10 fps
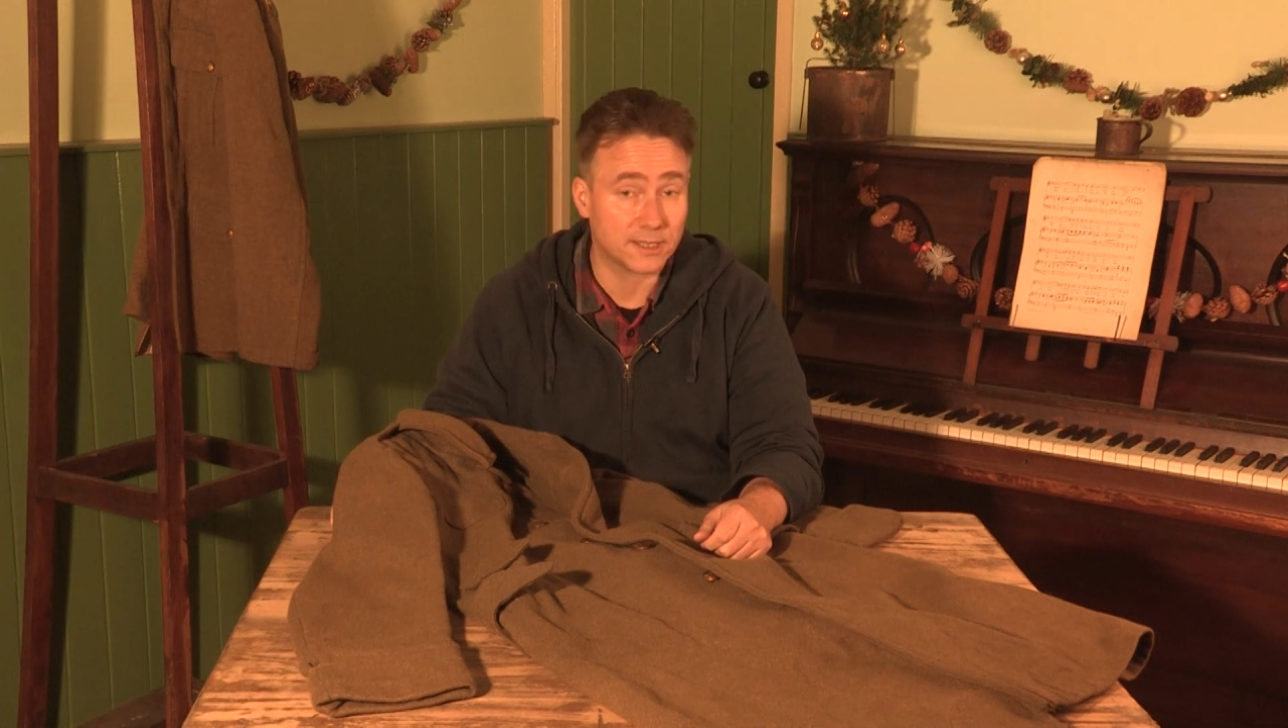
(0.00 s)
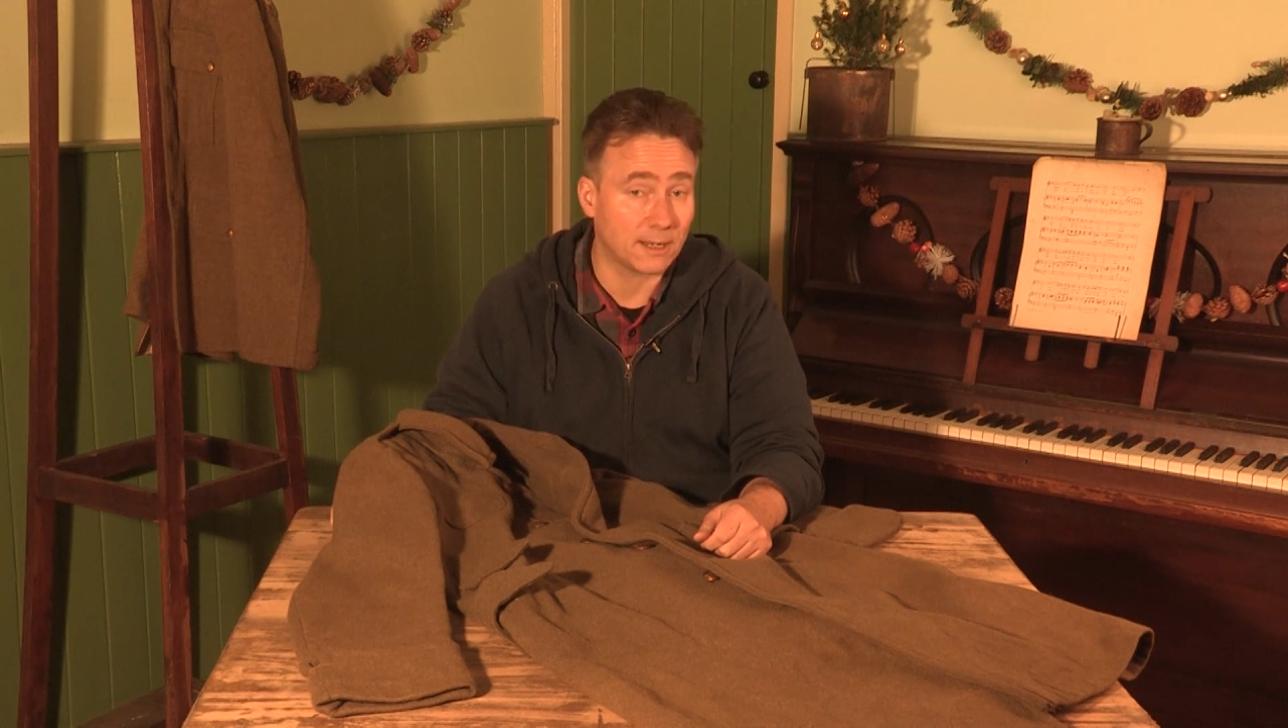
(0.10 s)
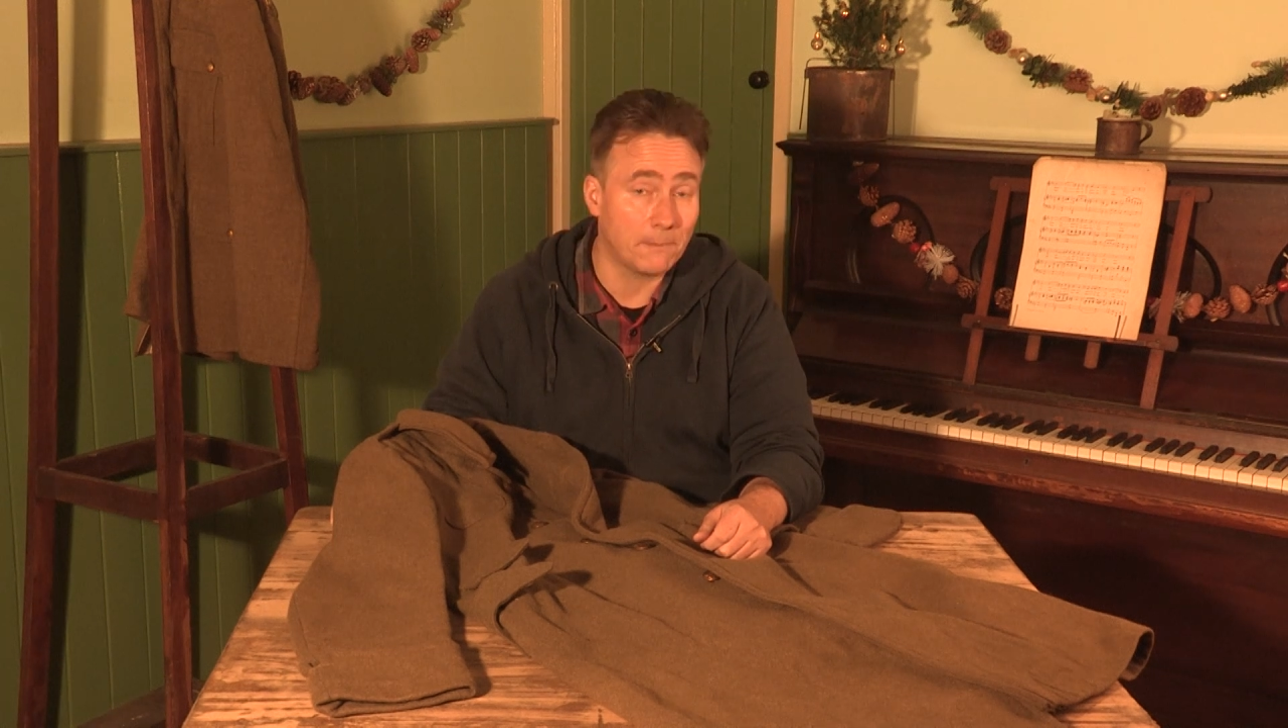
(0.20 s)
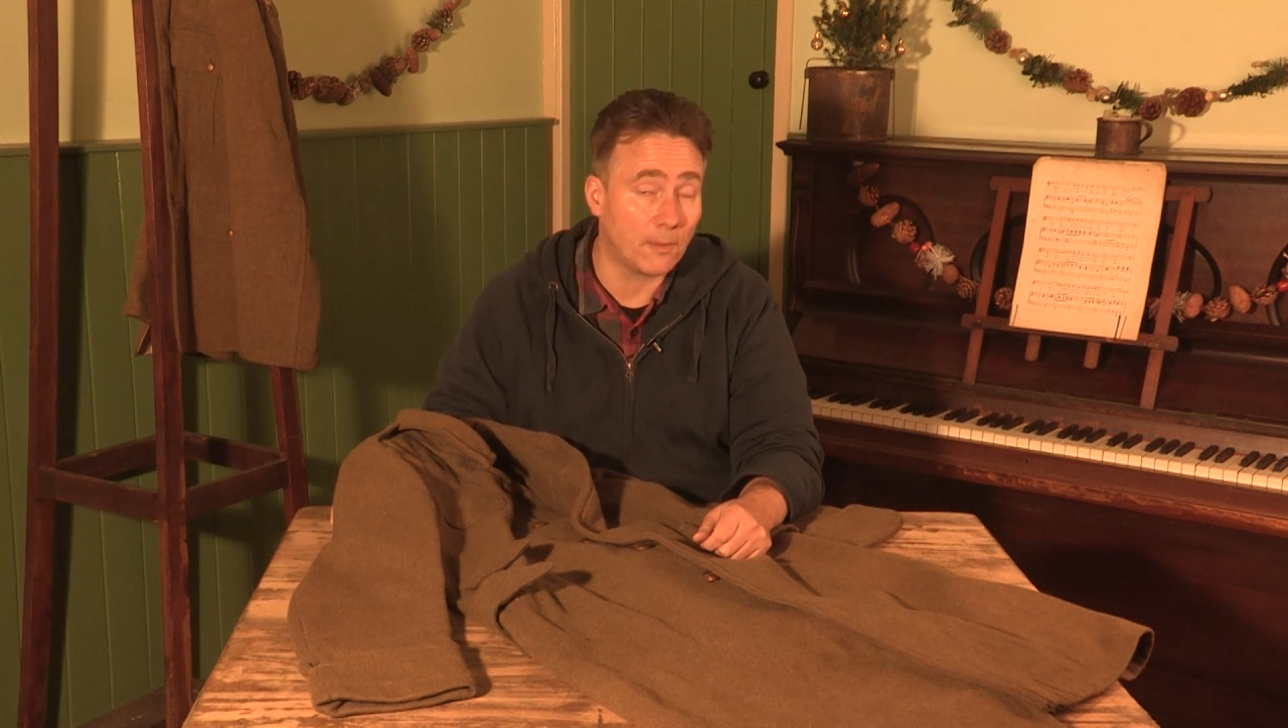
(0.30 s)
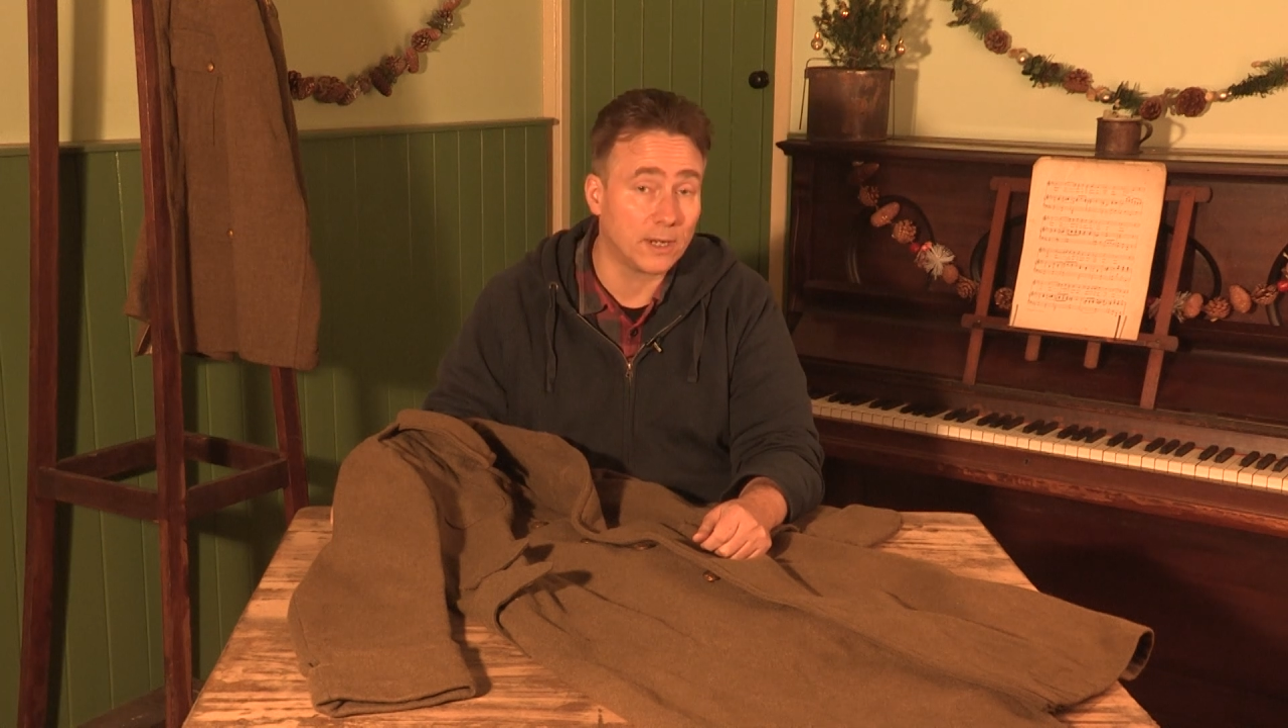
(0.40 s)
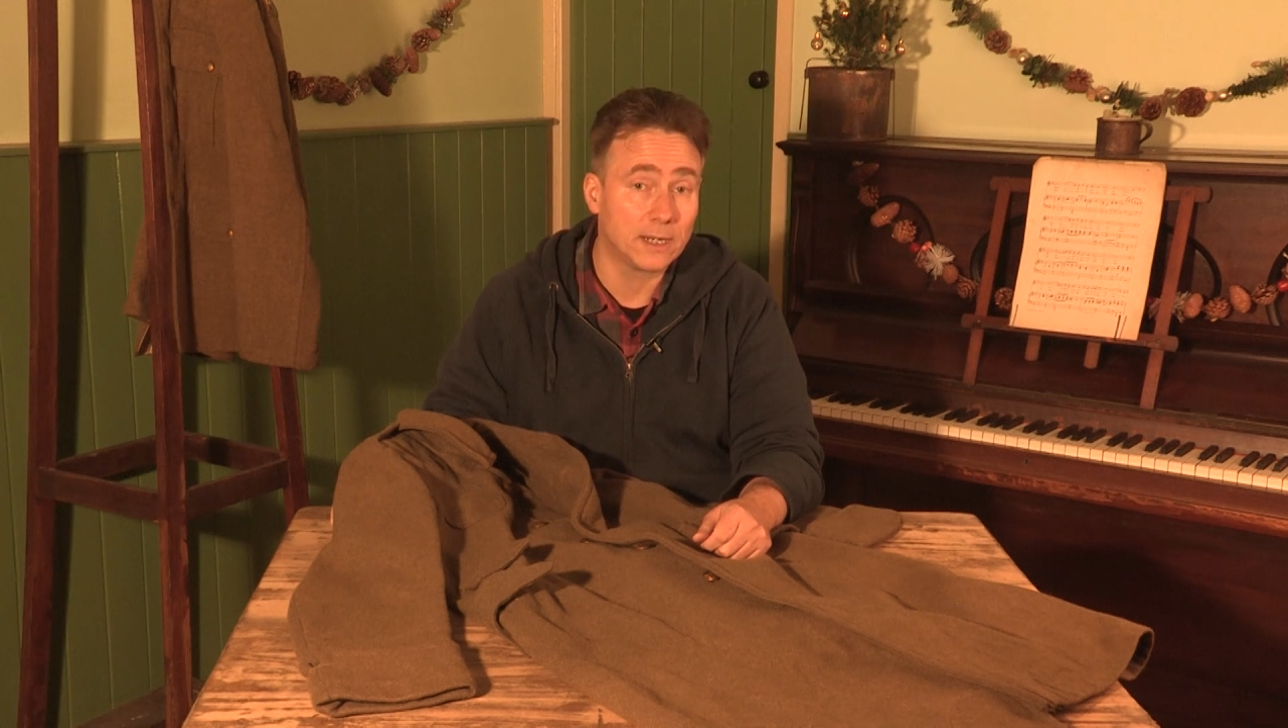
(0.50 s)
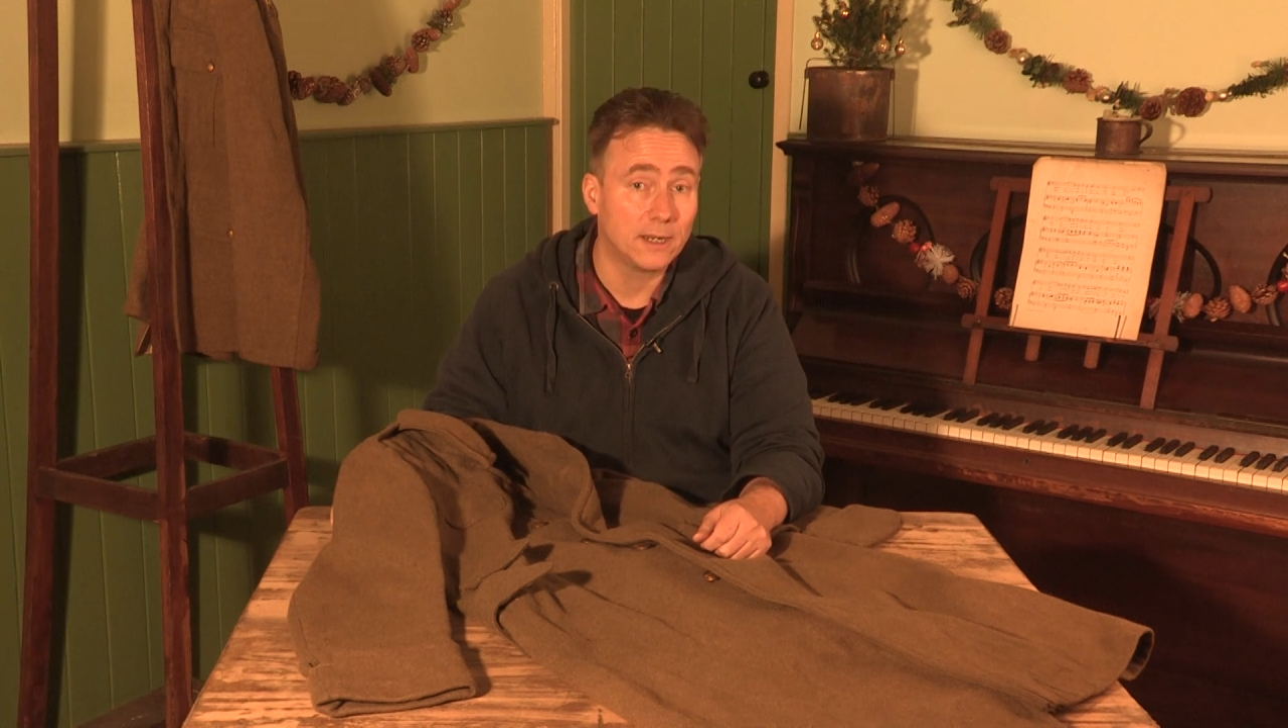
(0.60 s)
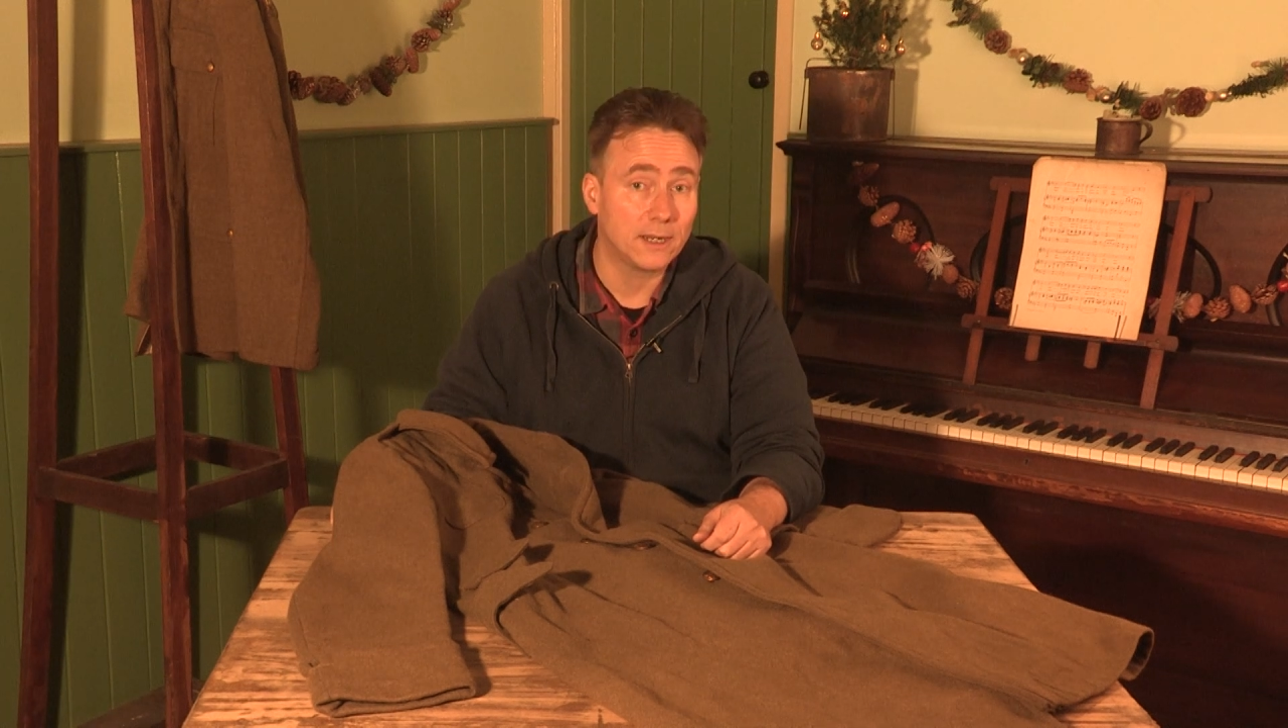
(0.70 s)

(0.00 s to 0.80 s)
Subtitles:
some point